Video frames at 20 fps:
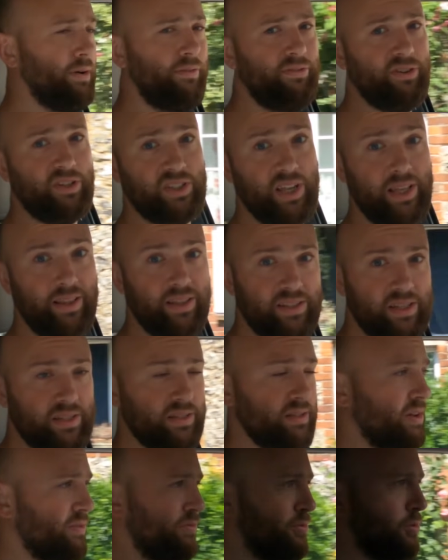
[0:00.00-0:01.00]
obviously this
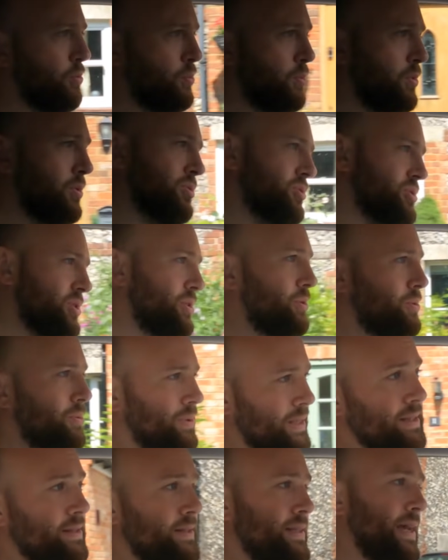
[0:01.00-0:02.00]
isn't a full warts and
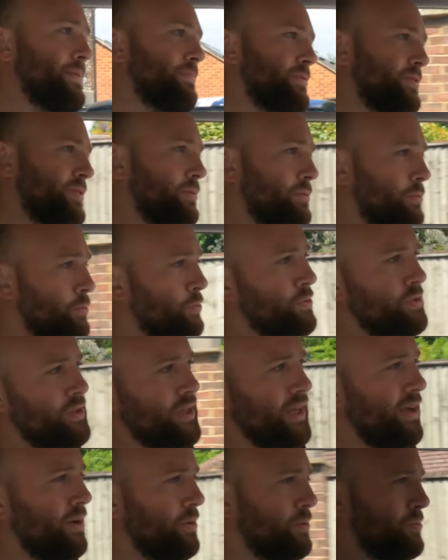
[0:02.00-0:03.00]
all in-depth, all
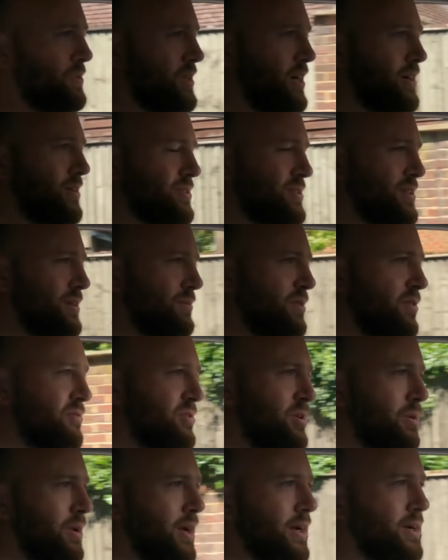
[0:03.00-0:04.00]
singing, all dancing
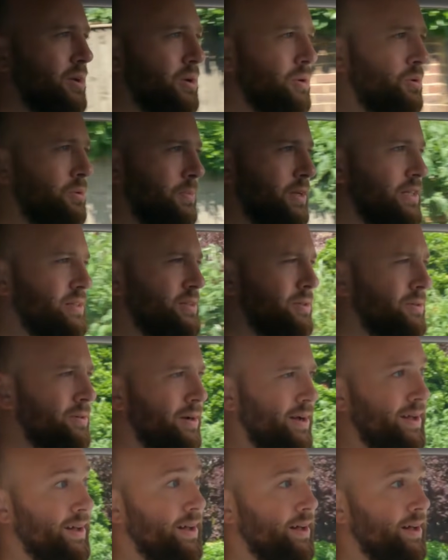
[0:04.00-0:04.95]
review like I normally do.